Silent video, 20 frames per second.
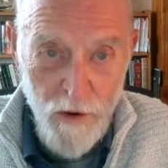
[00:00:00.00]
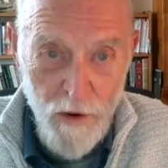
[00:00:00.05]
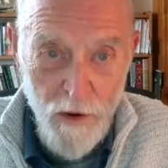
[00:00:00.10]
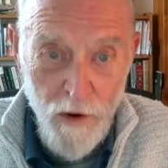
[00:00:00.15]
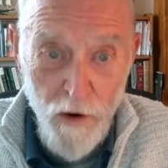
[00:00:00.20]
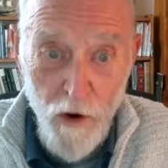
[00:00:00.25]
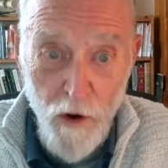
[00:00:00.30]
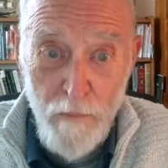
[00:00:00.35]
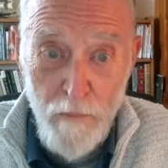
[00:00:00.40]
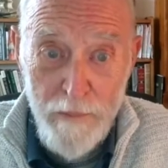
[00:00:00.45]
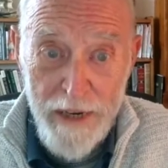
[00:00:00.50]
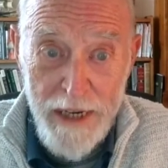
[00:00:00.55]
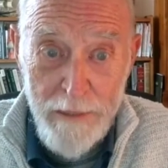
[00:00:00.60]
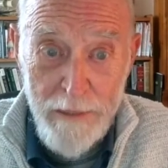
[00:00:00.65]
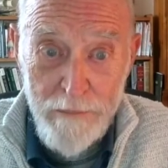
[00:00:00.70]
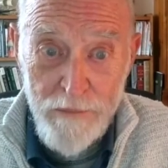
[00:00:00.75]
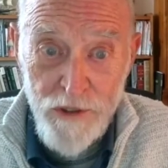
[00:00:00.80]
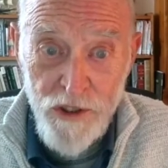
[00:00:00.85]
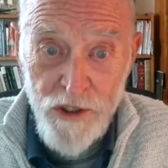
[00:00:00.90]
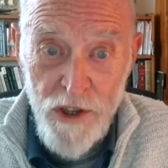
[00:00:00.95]
or
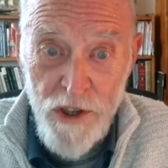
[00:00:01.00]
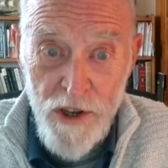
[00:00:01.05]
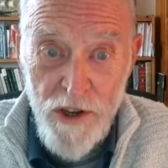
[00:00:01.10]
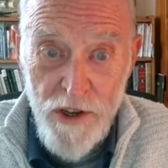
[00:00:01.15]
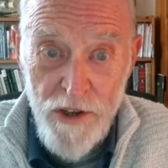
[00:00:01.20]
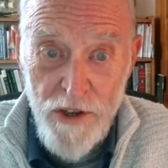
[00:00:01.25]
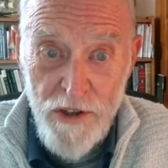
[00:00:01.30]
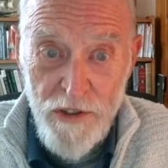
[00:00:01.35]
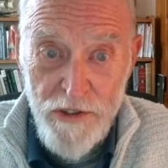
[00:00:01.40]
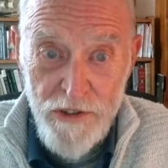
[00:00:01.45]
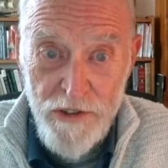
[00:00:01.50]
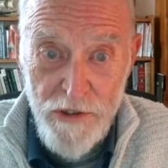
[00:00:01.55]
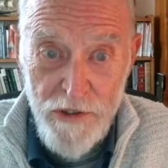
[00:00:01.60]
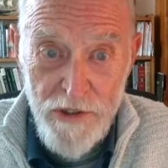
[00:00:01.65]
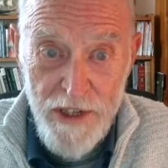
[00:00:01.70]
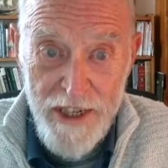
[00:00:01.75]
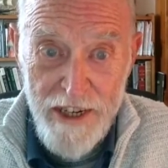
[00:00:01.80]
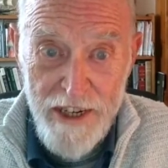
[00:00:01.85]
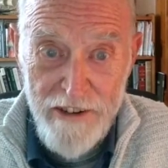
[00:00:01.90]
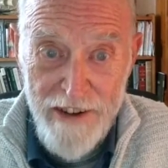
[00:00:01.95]
peeps through
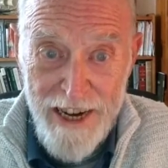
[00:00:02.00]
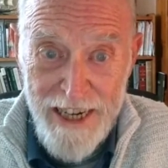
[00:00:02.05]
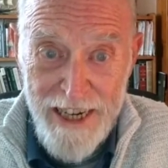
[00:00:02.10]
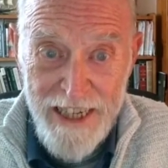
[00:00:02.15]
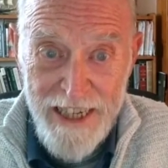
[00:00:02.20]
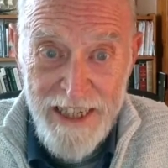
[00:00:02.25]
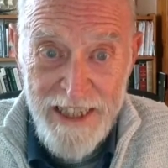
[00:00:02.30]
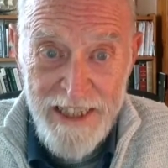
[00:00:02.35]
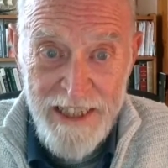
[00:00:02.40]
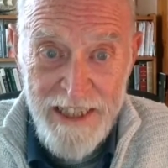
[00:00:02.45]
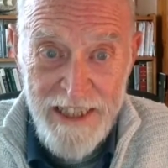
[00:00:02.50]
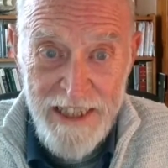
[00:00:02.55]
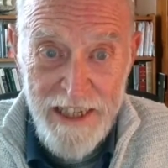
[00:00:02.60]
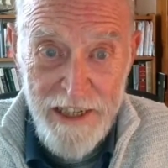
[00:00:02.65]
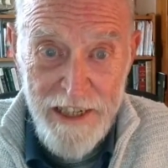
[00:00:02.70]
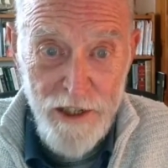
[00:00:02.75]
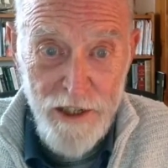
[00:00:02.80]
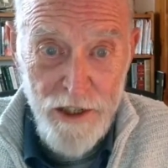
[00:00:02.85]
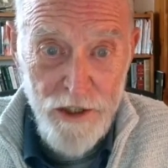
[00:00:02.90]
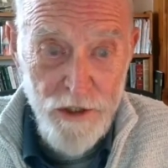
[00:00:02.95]
the crack
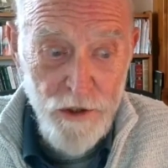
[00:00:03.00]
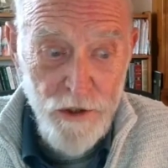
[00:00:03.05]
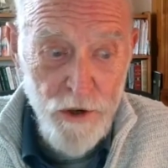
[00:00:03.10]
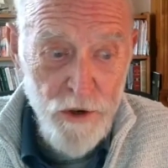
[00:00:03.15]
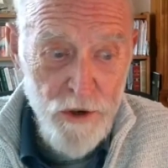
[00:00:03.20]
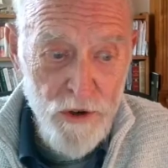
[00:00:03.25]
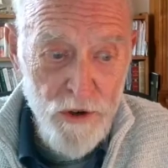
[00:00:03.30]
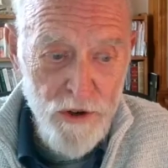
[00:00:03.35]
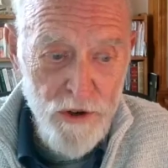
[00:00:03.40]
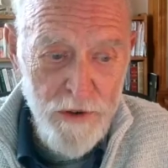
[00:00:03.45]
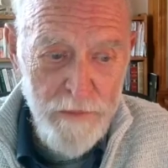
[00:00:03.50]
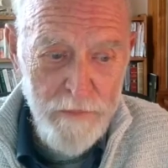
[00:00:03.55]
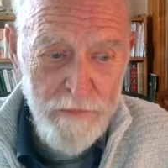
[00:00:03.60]
in her door.